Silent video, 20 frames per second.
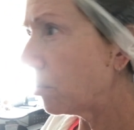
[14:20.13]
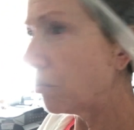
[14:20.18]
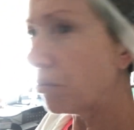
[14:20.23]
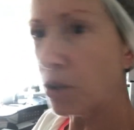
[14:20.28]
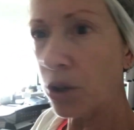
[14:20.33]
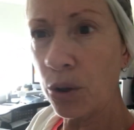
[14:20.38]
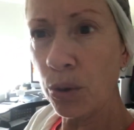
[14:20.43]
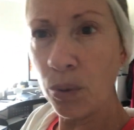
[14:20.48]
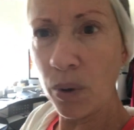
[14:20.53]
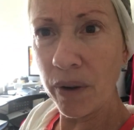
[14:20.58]

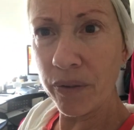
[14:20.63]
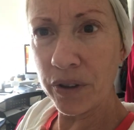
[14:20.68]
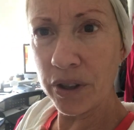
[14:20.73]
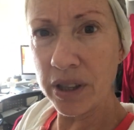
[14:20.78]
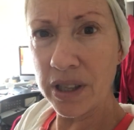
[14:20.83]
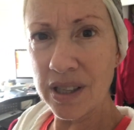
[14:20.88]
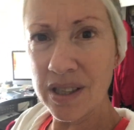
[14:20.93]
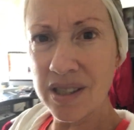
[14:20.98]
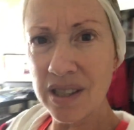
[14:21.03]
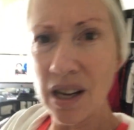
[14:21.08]
for whoever it
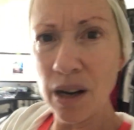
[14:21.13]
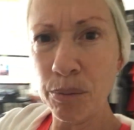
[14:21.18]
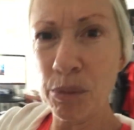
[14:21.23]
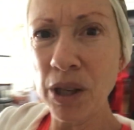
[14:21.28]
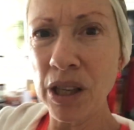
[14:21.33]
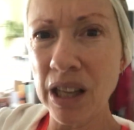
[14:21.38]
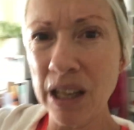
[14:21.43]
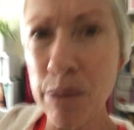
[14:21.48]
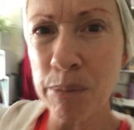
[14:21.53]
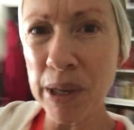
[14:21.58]
is that I'm
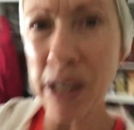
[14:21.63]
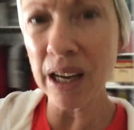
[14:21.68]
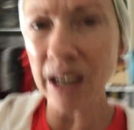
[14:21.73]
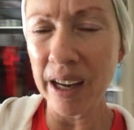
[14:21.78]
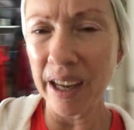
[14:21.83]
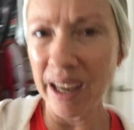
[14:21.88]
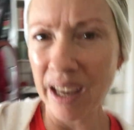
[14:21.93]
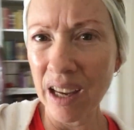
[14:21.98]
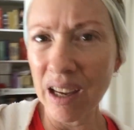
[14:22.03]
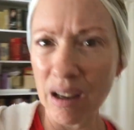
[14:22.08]
claiming I
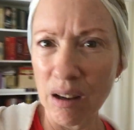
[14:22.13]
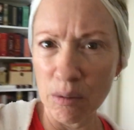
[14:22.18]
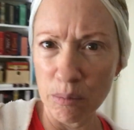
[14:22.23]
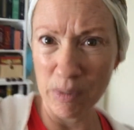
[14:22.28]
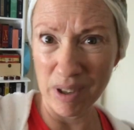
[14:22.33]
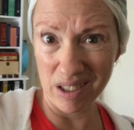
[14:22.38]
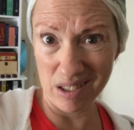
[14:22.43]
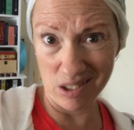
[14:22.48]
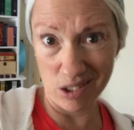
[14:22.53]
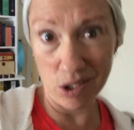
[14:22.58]
am
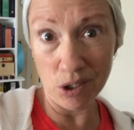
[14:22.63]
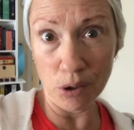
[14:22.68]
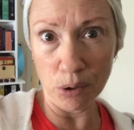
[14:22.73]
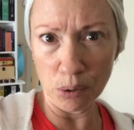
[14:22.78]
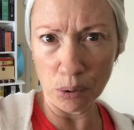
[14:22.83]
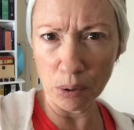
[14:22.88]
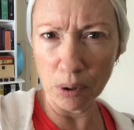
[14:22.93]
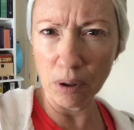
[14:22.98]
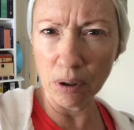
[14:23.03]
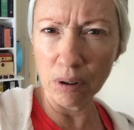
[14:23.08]
as
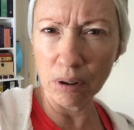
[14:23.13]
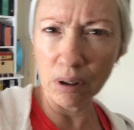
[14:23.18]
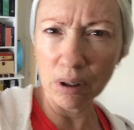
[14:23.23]
you.